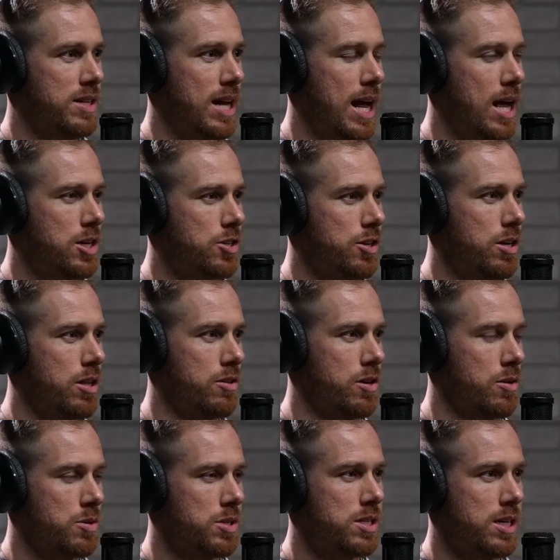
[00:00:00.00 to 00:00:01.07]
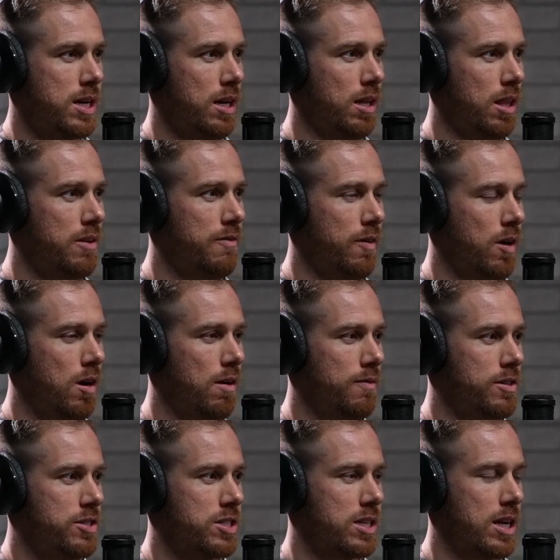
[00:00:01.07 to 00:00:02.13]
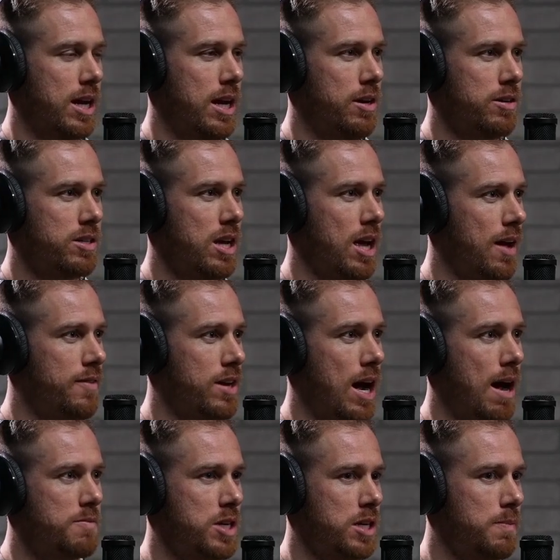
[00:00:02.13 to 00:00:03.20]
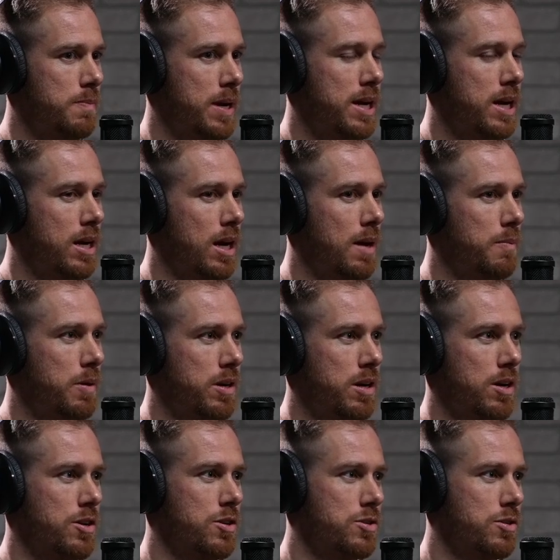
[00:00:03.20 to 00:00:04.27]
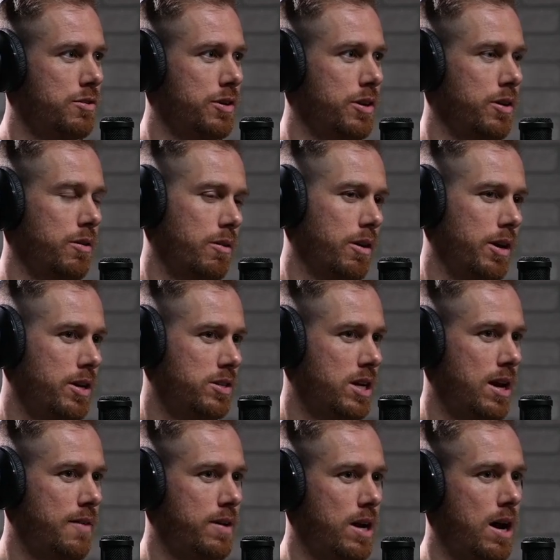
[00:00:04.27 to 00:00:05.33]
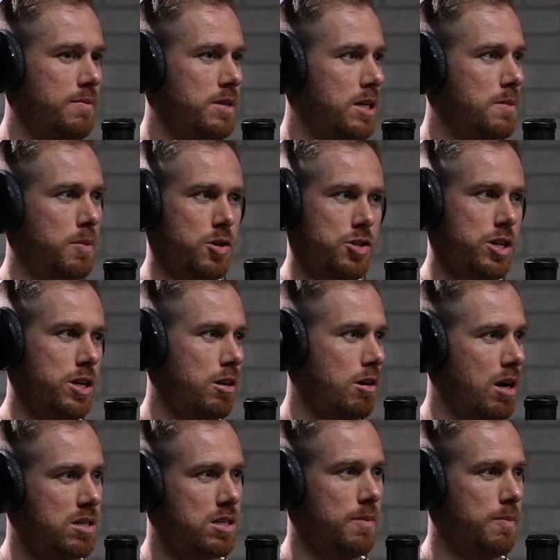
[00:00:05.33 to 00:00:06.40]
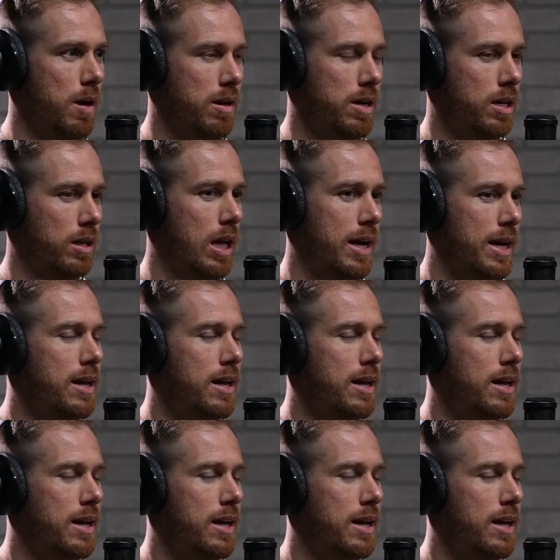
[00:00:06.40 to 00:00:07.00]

to entry. There's no skill involved. It's just like, here's a heavy object, pick it up, put it on your shoulder, or here's a heavy object, push it across the parking lot.